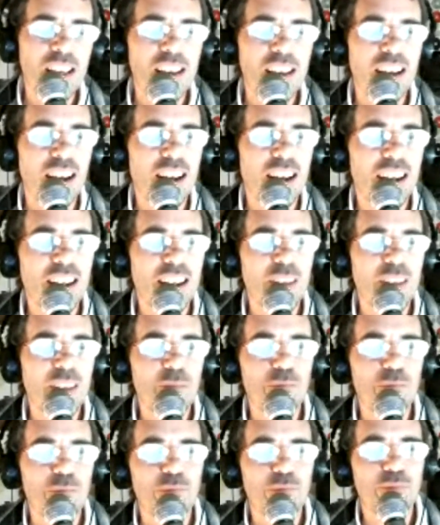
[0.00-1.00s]

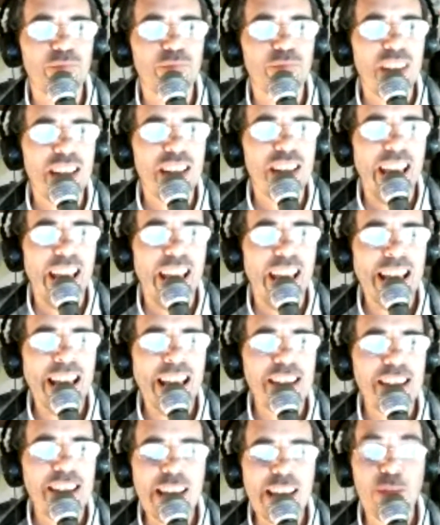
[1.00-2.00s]
And
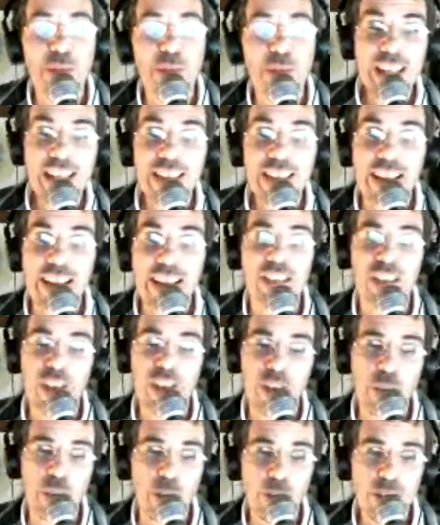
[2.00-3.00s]
if you think that's
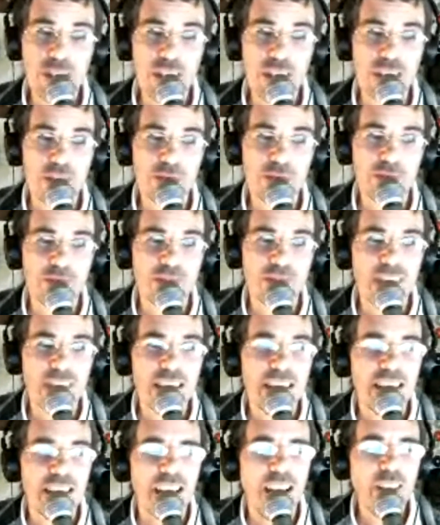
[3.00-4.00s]
cute,
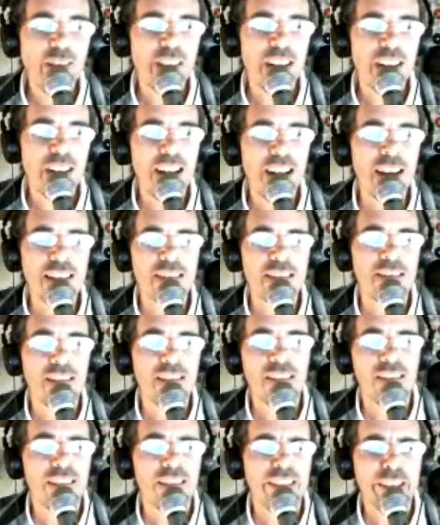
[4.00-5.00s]
I've got
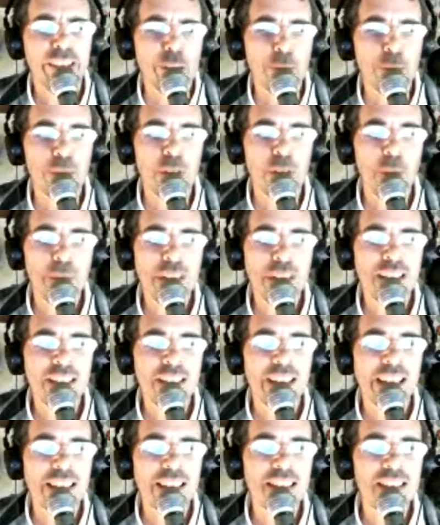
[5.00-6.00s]
something
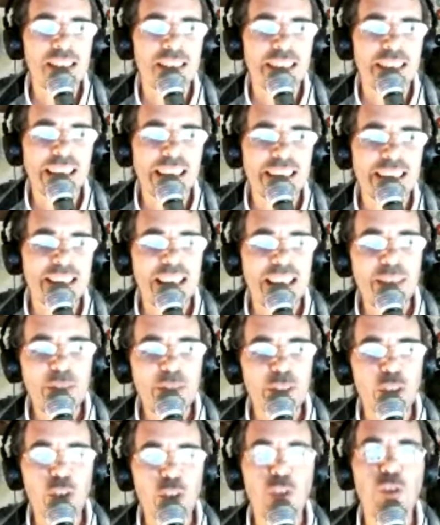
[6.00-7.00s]
that's even
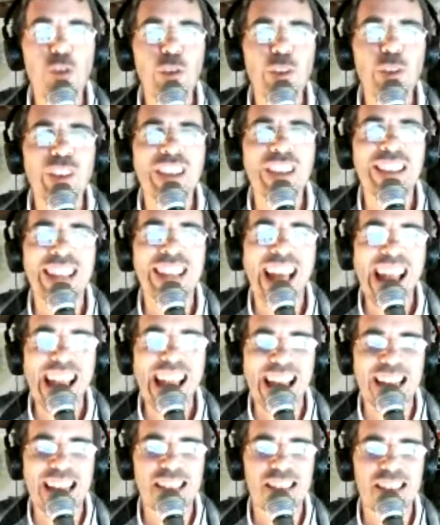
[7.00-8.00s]
cuter than
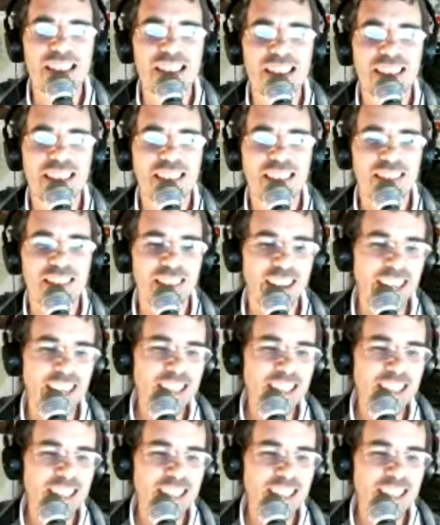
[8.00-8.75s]
that, right?